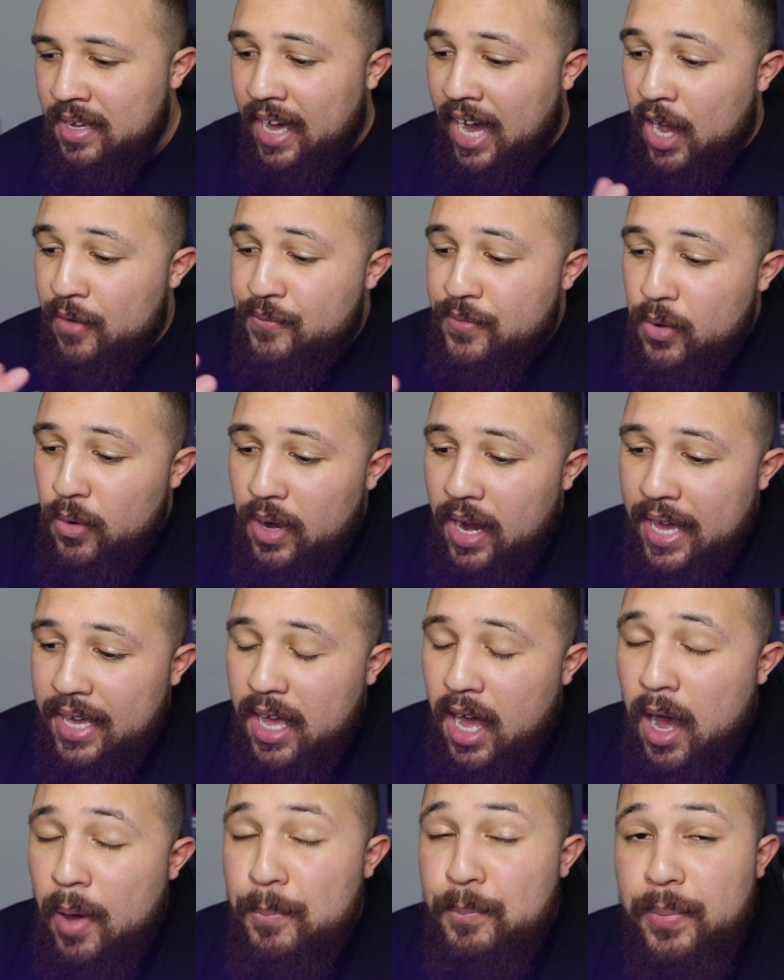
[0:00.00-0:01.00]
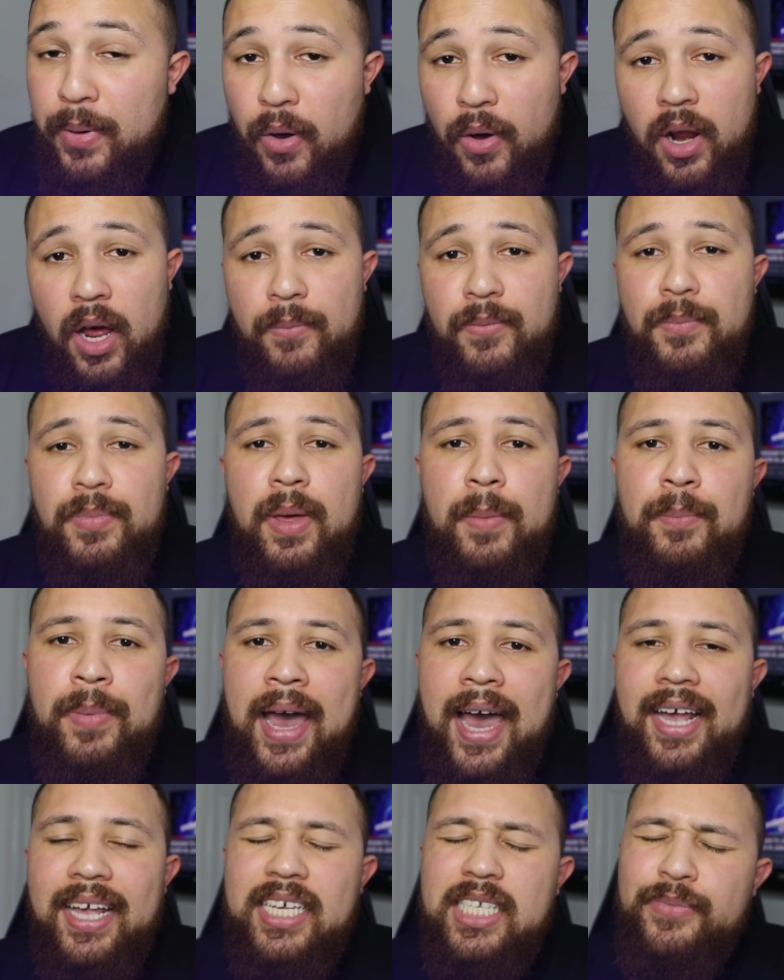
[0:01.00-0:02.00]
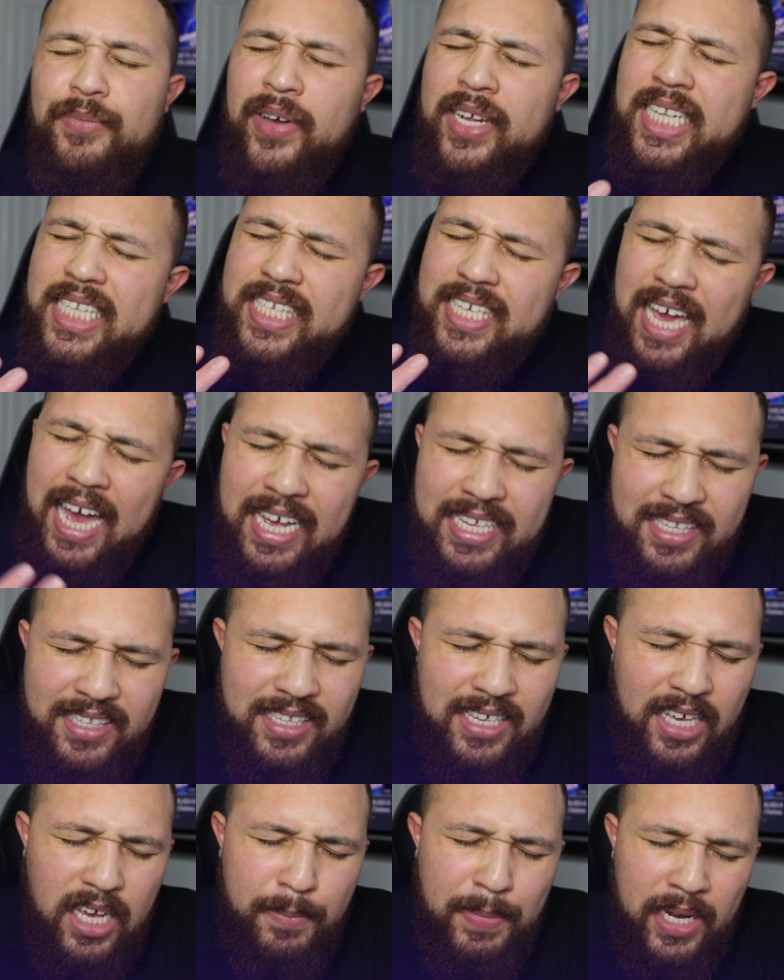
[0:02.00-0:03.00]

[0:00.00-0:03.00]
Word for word: I feel like our build up from the back is fantastic.